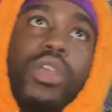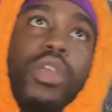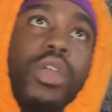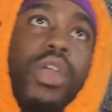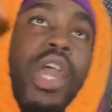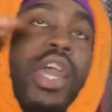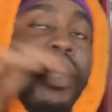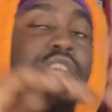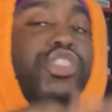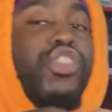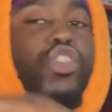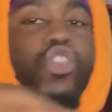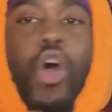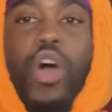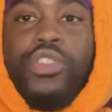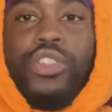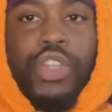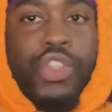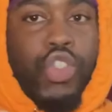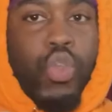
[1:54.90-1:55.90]
And this is all
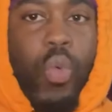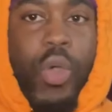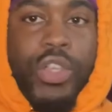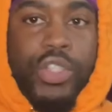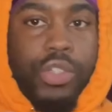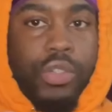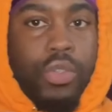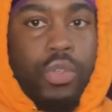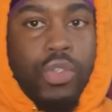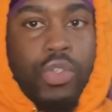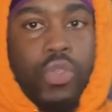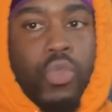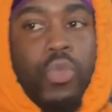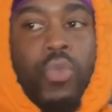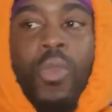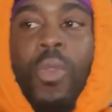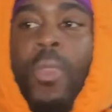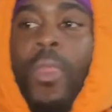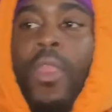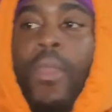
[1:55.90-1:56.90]
situational too,
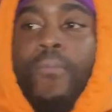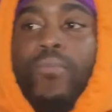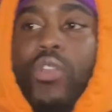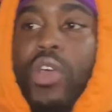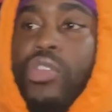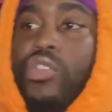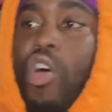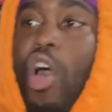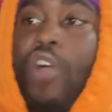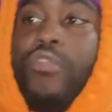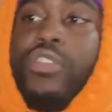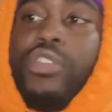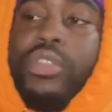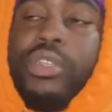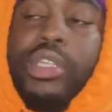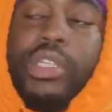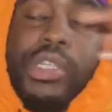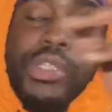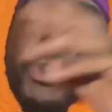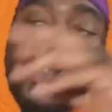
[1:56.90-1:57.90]
because
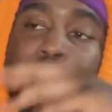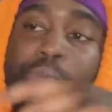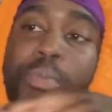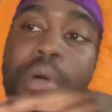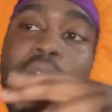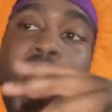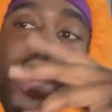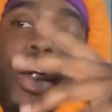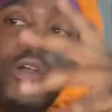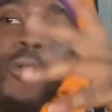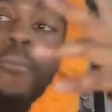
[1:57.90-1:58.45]
obviously this is by